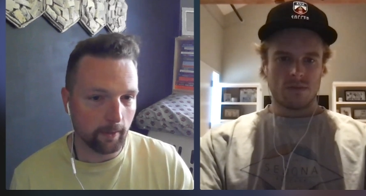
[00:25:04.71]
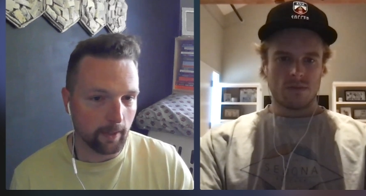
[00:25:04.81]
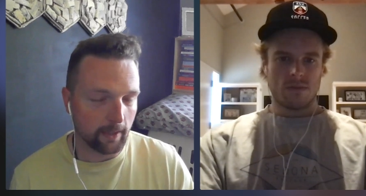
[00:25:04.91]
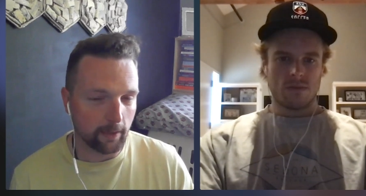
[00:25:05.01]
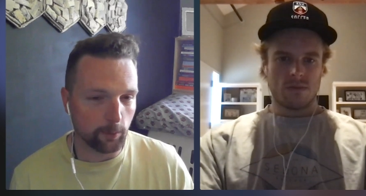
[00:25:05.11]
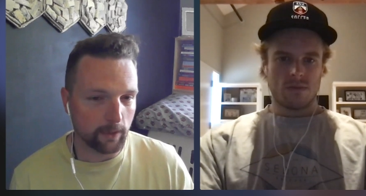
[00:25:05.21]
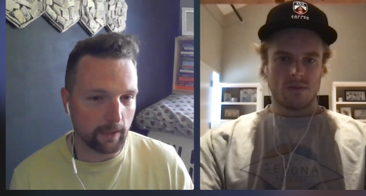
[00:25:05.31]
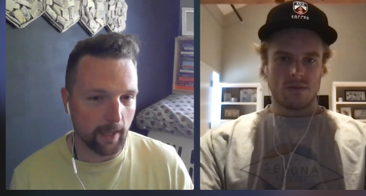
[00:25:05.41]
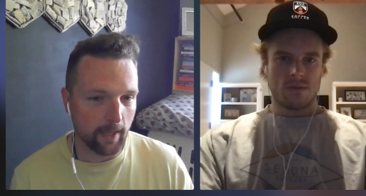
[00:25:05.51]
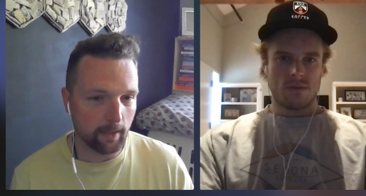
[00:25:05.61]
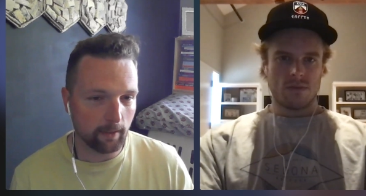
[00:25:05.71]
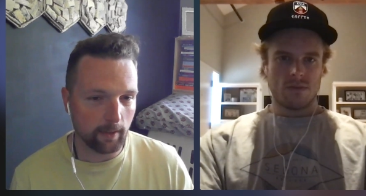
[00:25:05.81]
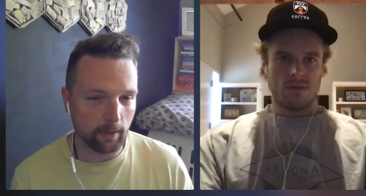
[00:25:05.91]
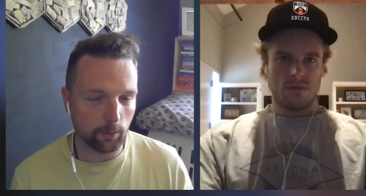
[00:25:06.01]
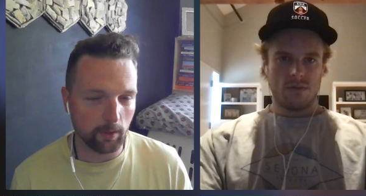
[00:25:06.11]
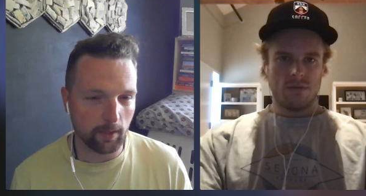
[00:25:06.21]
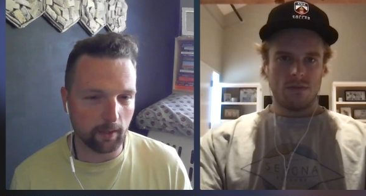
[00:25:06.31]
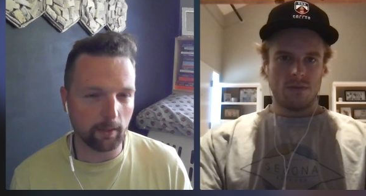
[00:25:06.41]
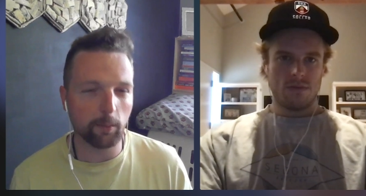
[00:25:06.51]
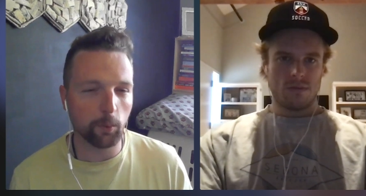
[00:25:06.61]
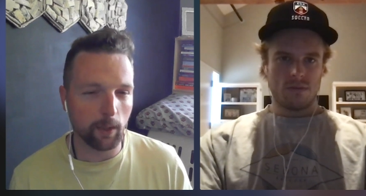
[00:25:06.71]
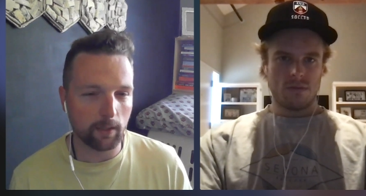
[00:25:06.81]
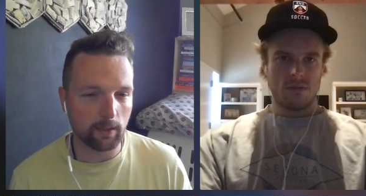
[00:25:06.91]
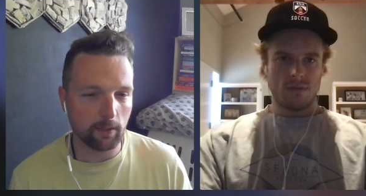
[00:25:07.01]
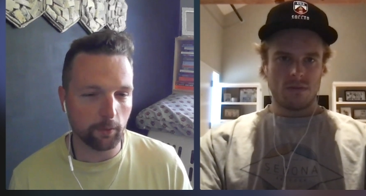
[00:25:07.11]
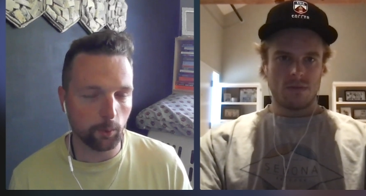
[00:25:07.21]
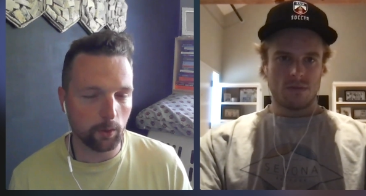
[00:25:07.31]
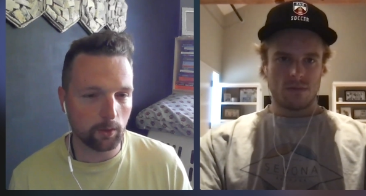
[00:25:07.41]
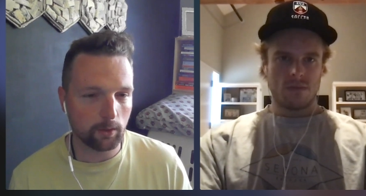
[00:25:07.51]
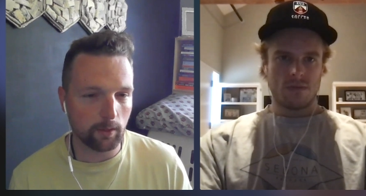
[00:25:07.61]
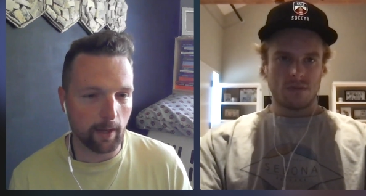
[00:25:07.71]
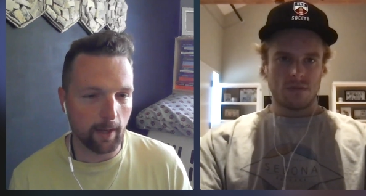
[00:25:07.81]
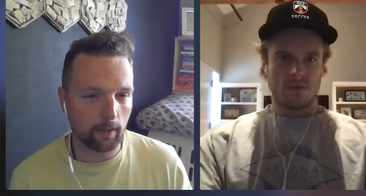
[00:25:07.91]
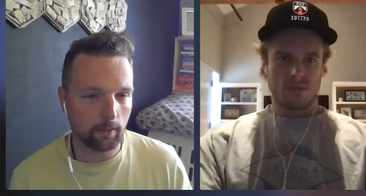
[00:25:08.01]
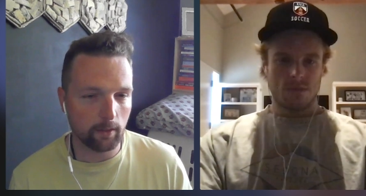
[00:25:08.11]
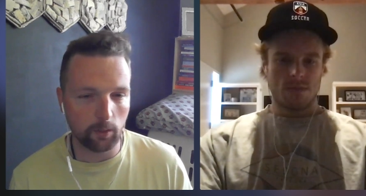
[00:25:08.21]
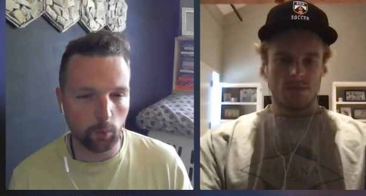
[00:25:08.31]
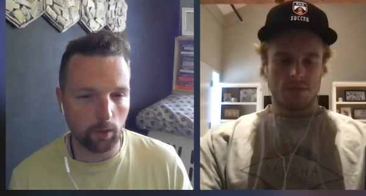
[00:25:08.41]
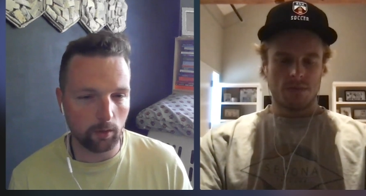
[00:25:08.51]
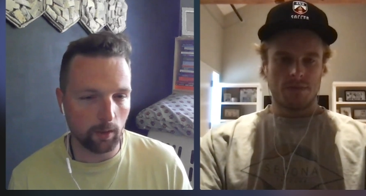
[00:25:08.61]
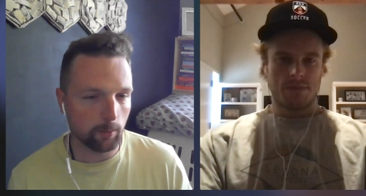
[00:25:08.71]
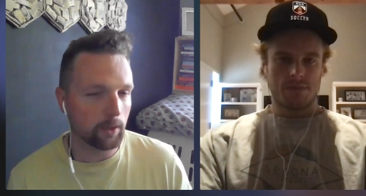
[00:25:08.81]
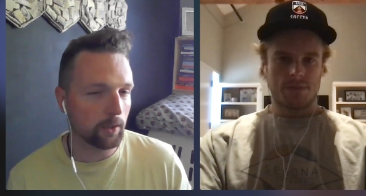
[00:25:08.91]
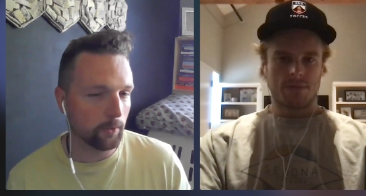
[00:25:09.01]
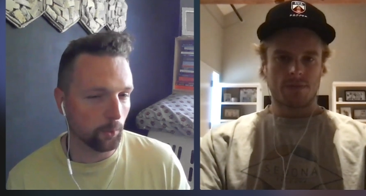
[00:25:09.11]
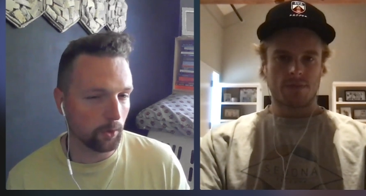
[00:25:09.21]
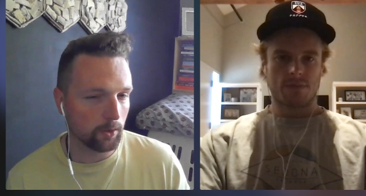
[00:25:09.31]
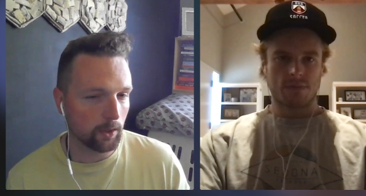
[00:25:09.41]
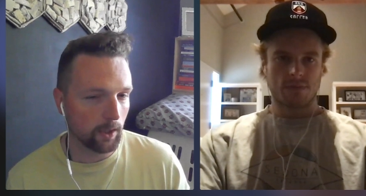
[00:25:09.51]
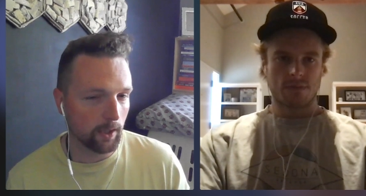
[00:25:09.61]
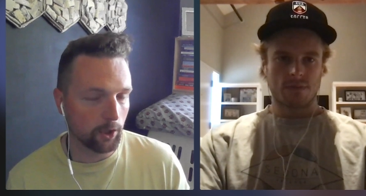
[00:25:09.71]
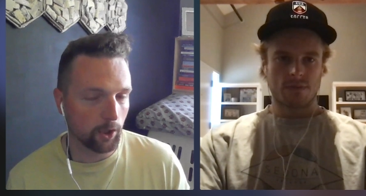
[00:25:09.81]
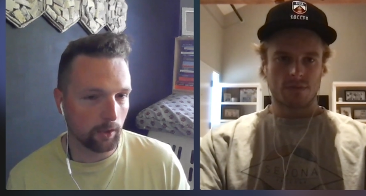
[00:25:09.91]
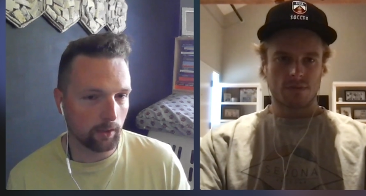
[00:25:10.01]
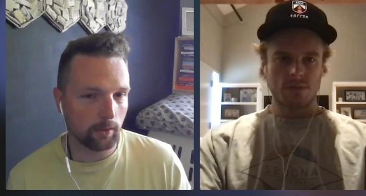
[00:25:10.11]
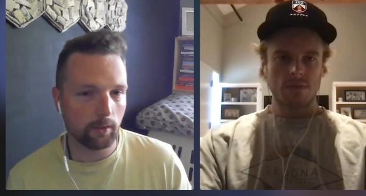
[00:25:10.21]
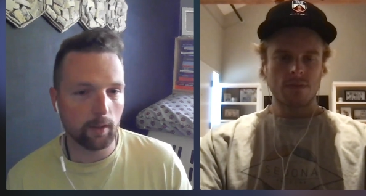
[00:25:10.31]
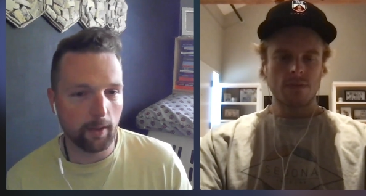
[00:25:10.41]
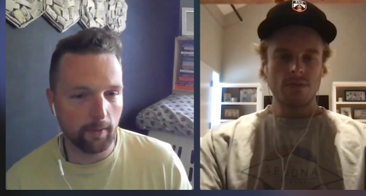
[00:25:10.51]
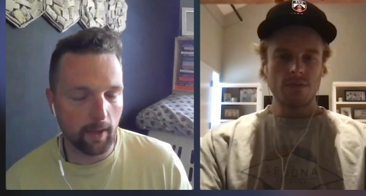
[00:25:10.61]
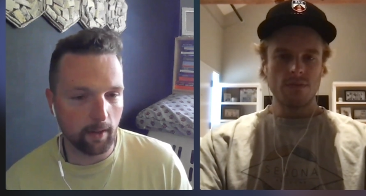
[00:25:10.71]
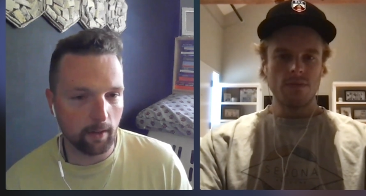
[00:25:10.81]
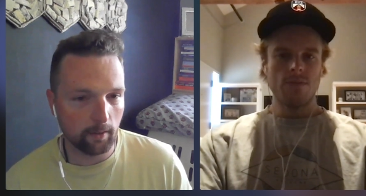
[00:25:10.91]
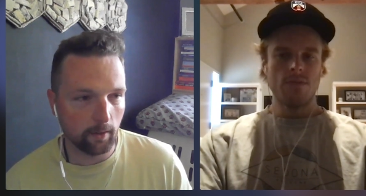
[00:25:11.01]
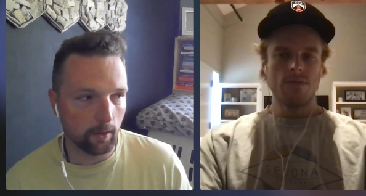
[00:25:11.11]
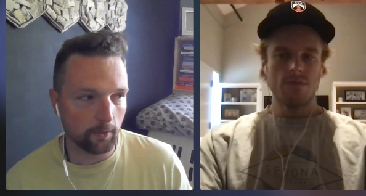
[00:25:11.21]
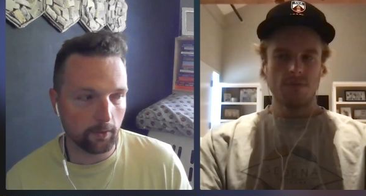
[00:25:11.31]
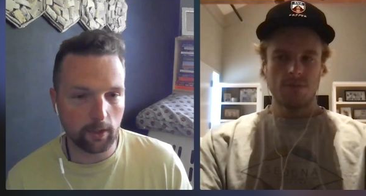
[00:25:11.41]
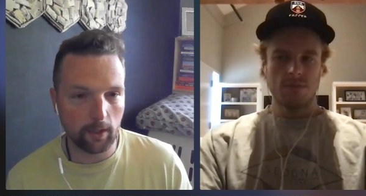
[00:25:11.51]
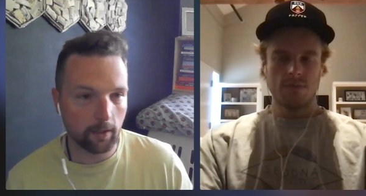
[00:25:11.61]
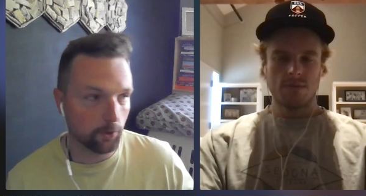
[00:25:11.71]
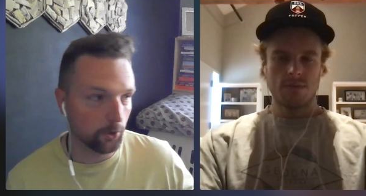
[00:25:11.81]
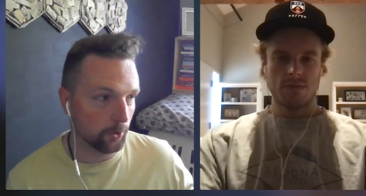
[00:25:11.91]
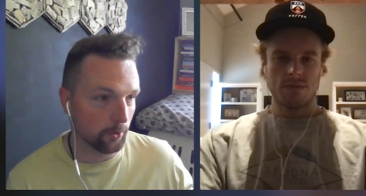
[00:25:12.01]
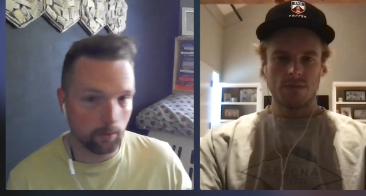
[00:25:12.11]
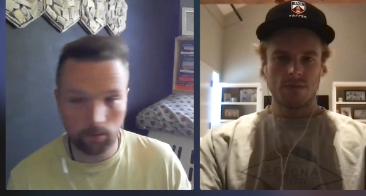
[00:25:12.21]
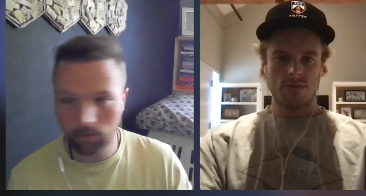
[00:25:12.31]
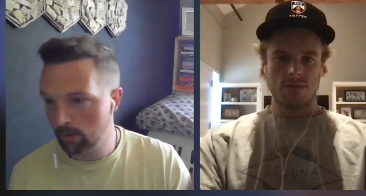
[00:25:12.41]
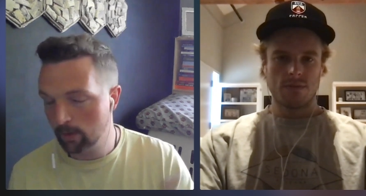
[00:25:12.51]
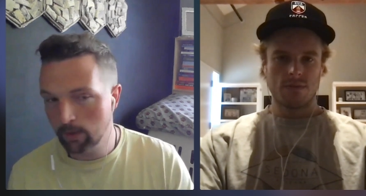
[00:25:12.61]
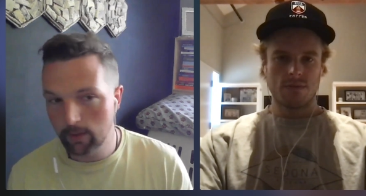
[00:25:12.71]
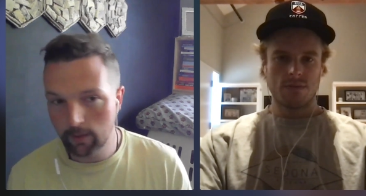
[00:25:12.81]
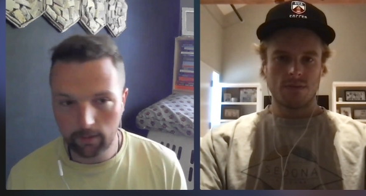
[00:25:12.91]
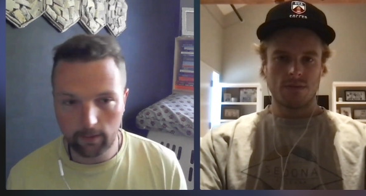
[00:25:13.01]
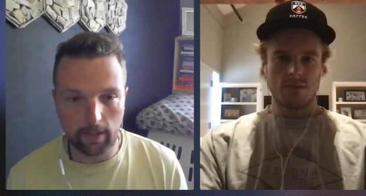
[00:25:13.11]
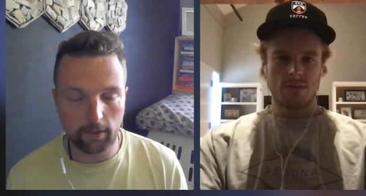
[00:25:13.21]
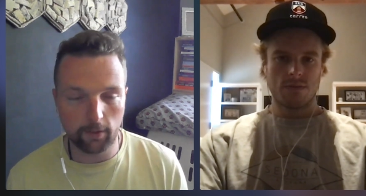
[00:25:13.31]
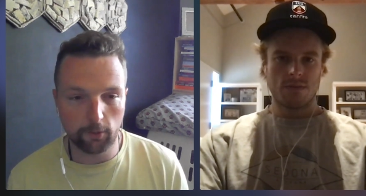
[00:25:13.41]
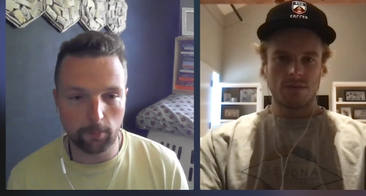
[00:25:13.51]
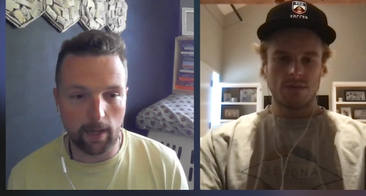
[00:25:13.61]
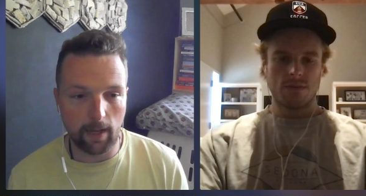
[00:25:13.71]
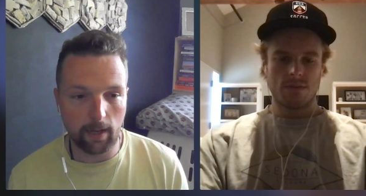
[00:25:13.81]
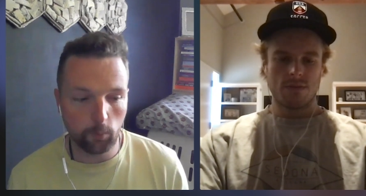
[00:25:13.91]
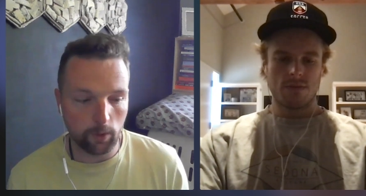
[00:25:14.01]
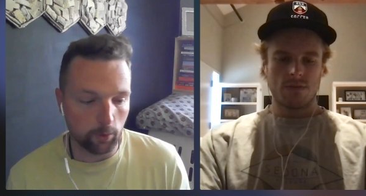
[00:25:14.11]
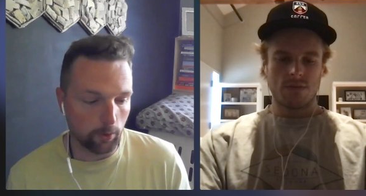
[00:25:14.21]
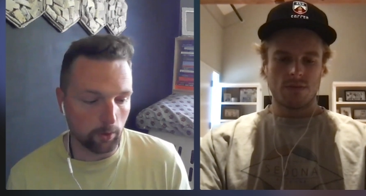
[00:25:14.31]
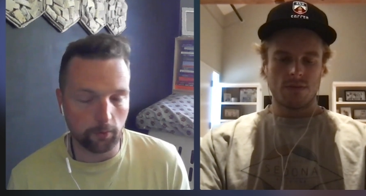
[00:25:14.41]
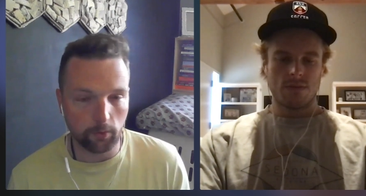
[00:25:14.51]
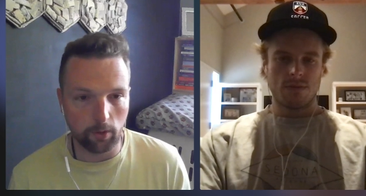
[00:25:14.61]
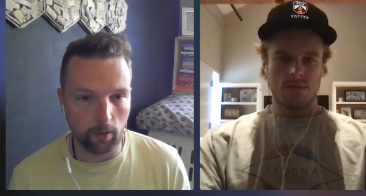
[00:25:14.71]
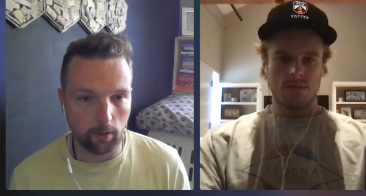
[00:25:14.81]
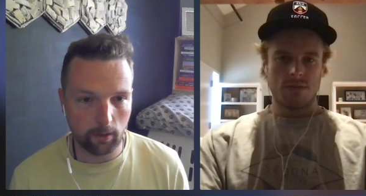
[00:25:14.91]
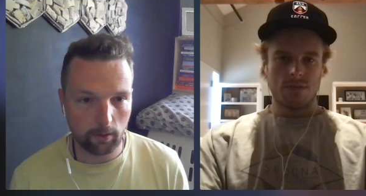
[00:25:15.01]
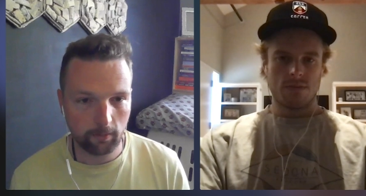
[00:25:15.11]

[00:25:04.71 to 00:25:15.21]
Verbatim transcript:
Speaker 1: that he was saying that you were like, let me wait and see if it works at D1. Let me see if it works in the NHL. And then all of a sudden you're 10 years behind when you could have started.